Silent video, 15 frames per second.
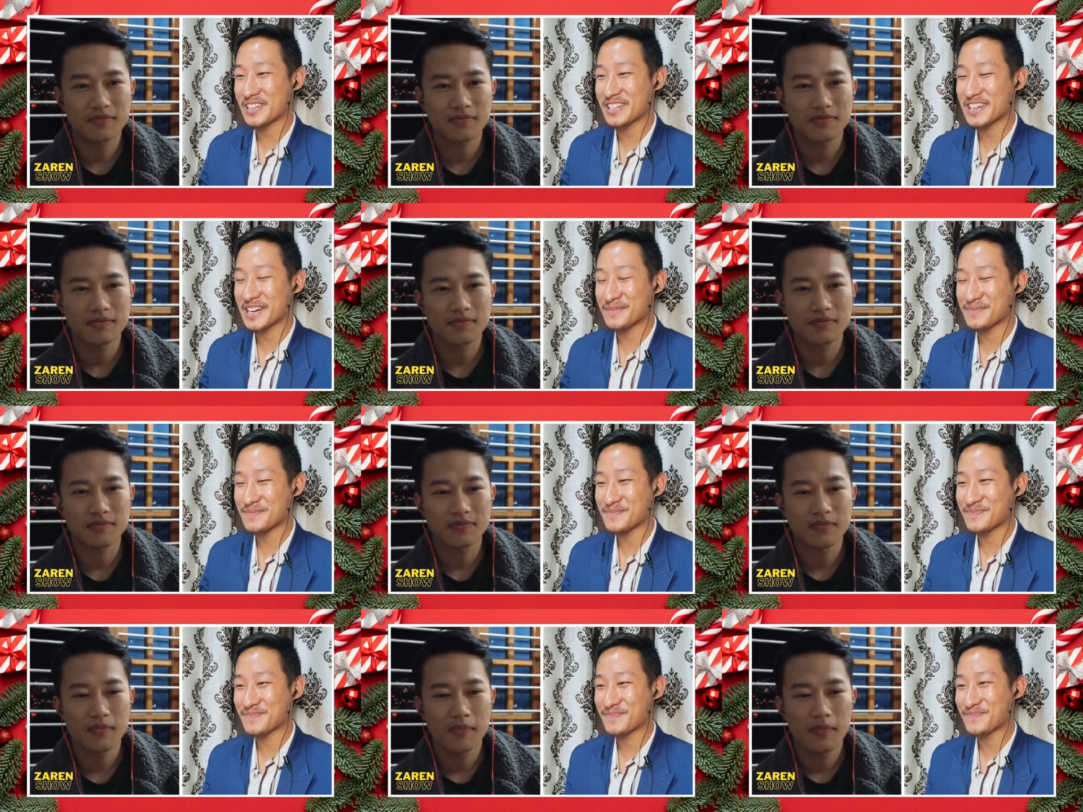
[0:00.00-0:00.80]
Speaker 1: World Cup?
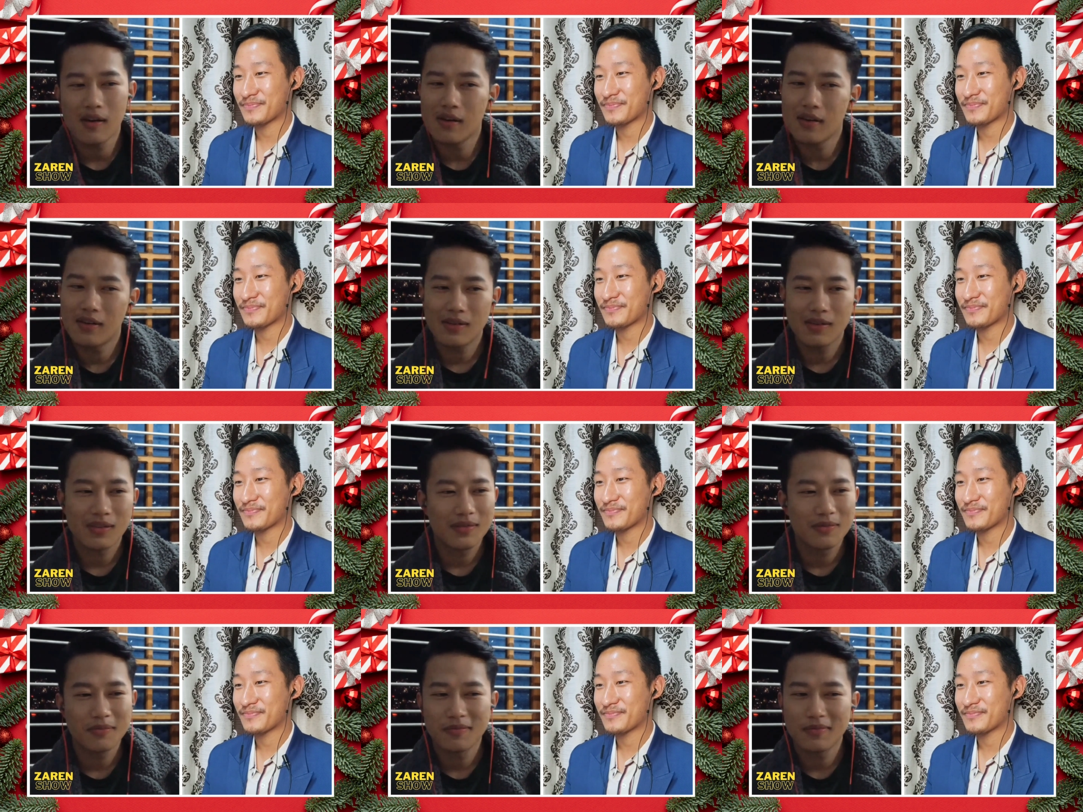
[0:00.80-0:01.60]

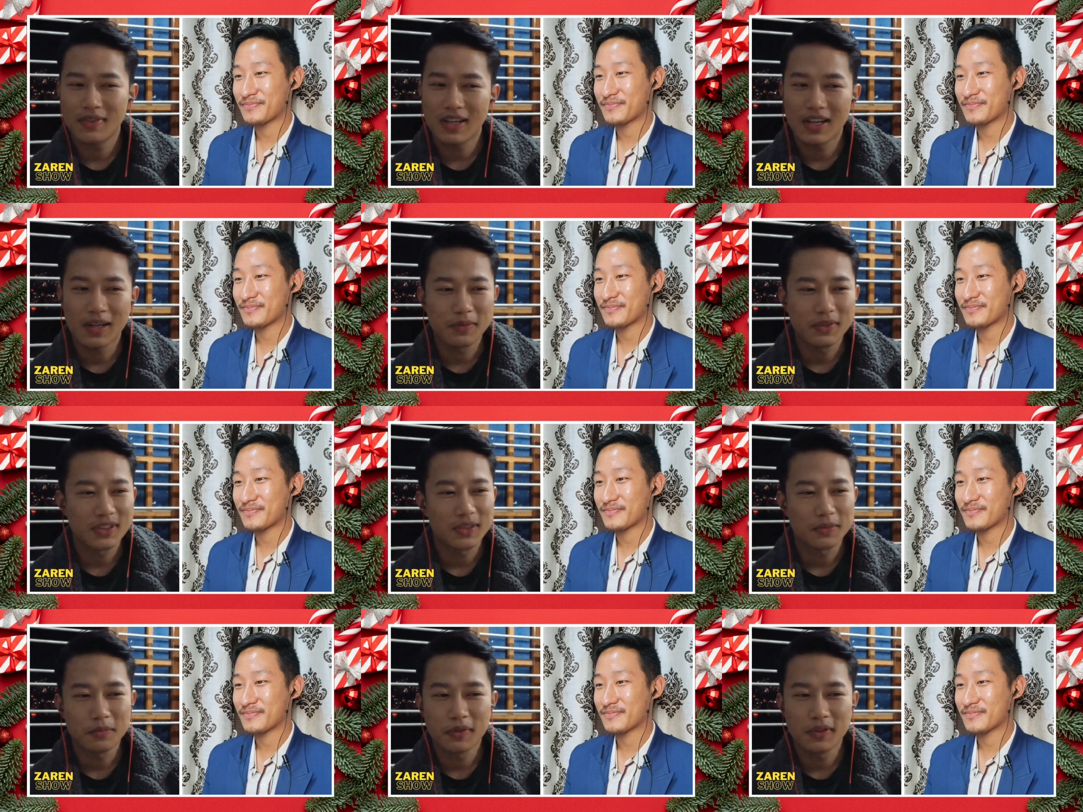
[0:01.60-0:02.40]
Speaker 2: I'm
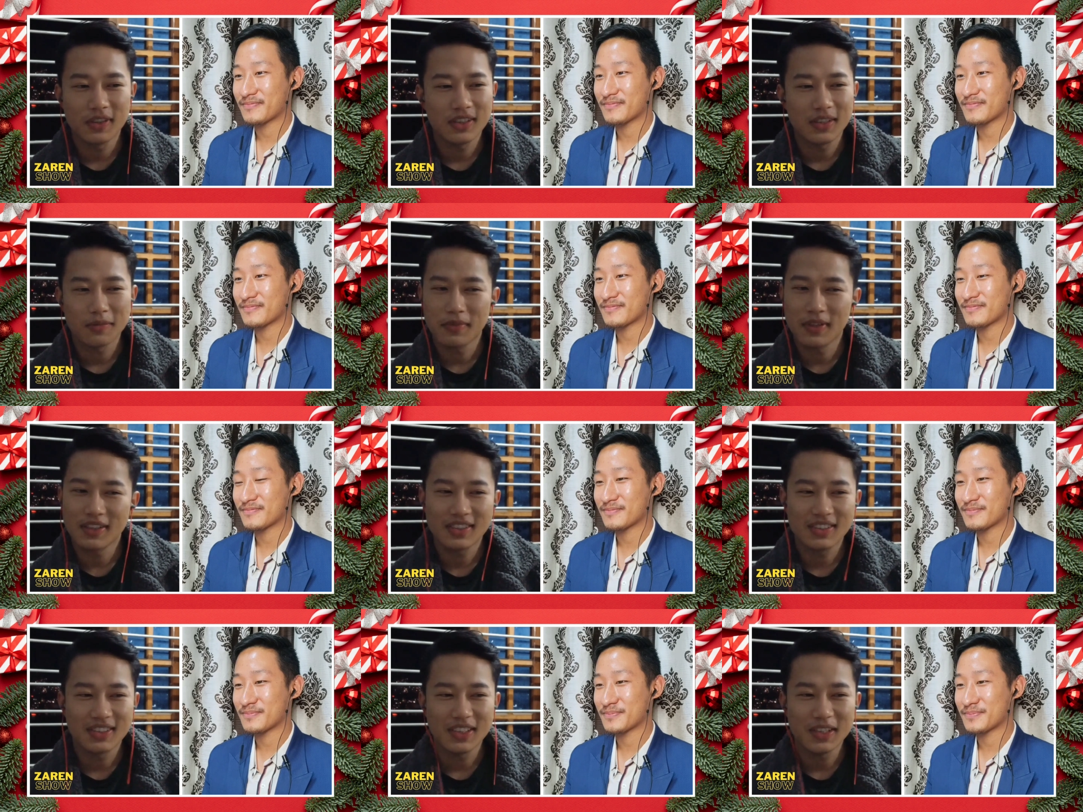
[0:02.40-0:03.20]
just supporting the
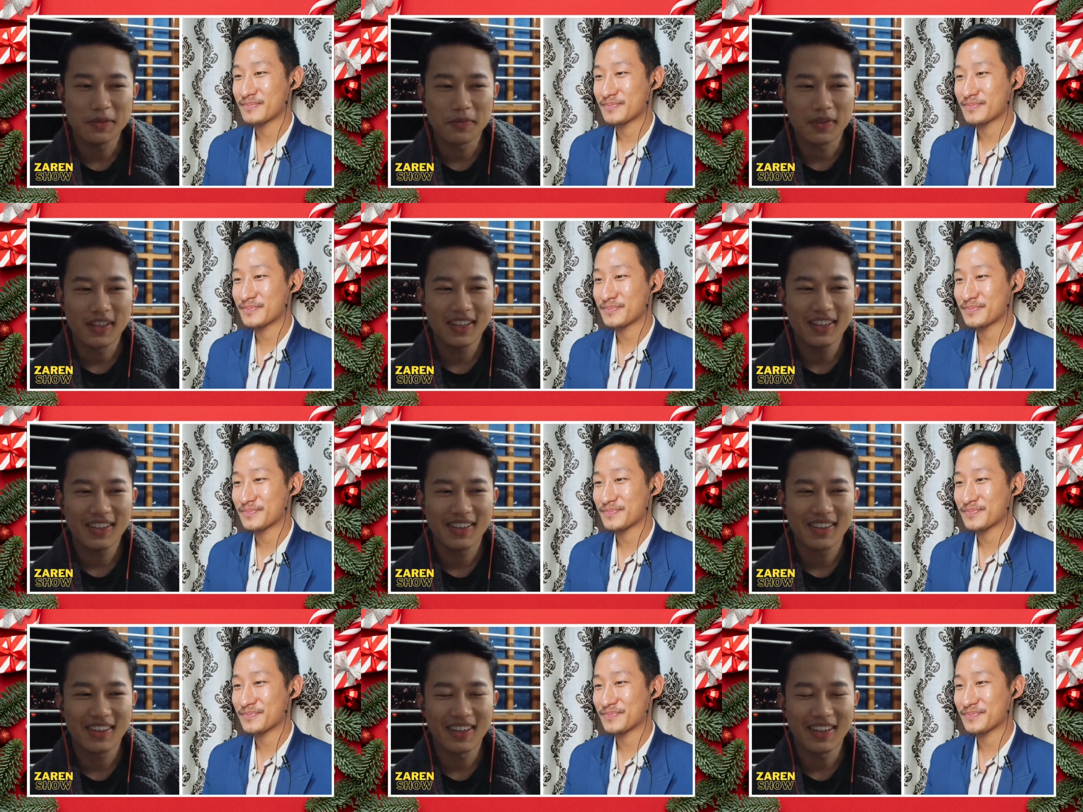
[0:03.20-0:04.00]
best team.
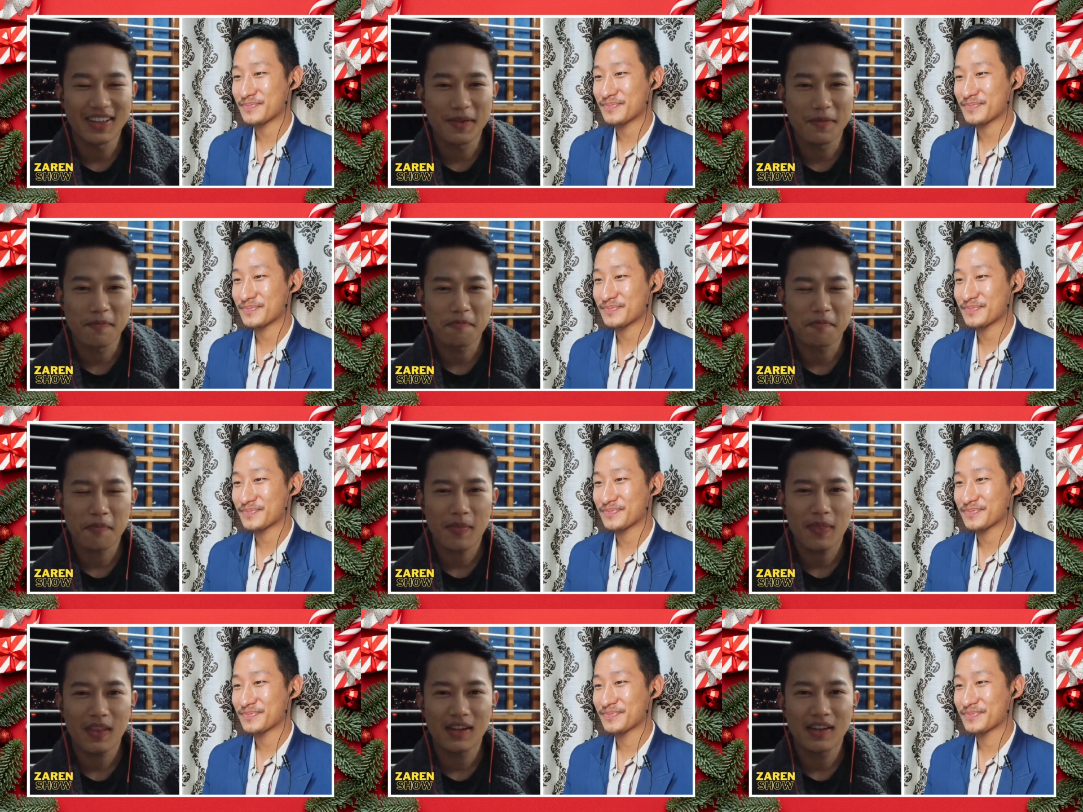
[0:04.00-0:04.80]
Yeah.
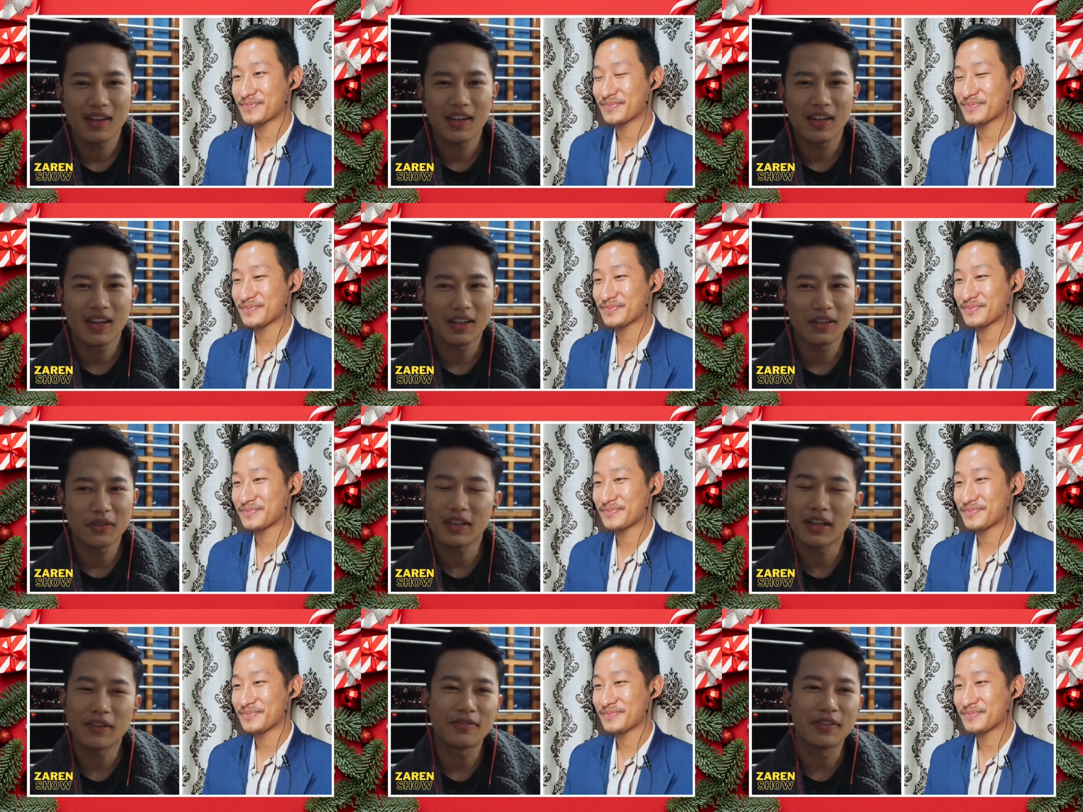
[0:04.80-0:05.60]
Um, I
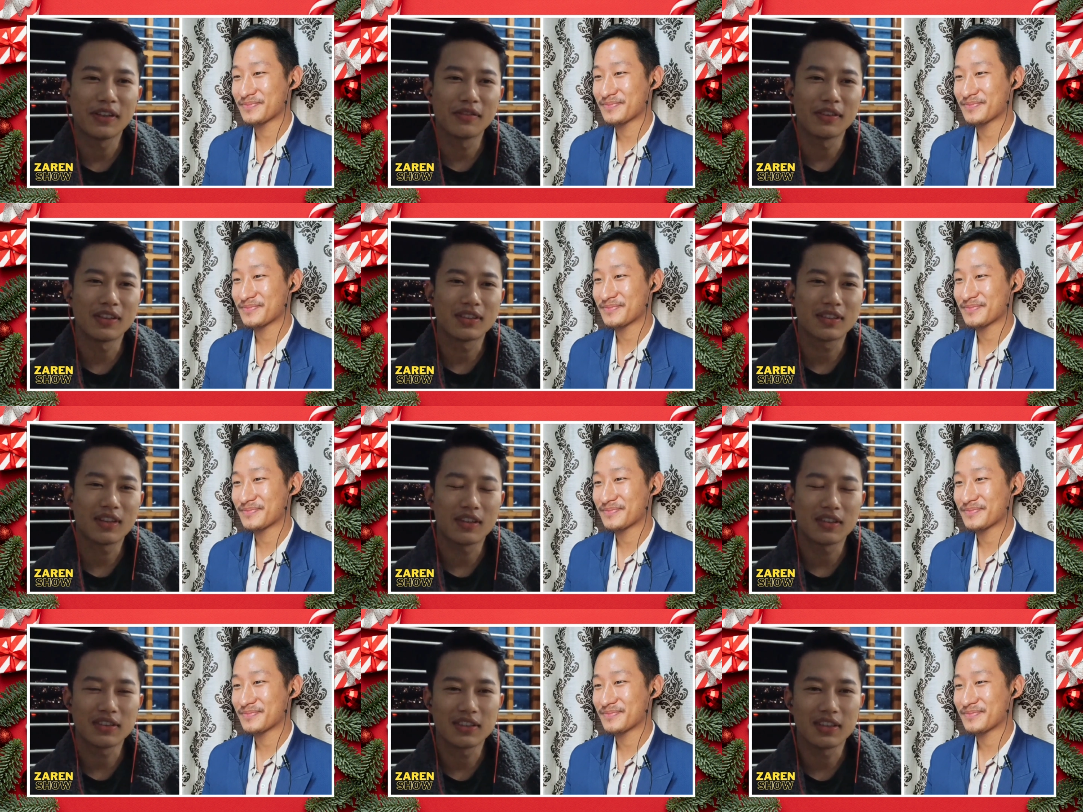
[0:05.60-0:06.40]
don't have
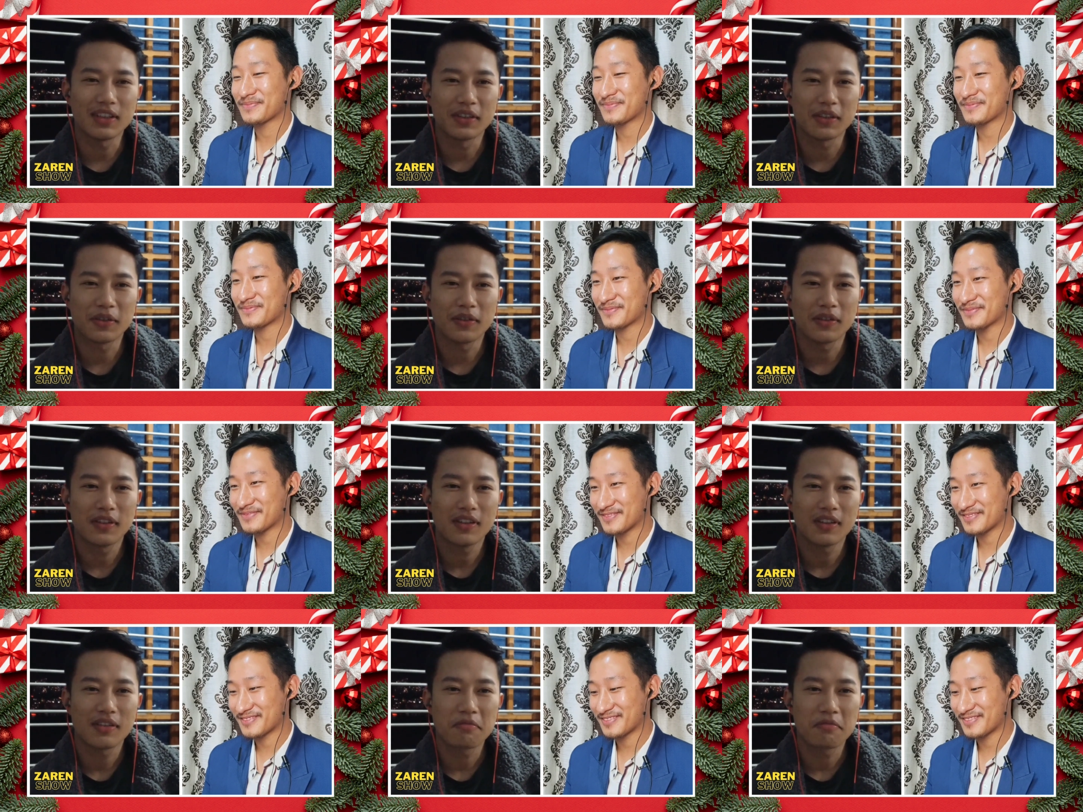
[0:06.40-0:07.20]
favorites, honestly. No.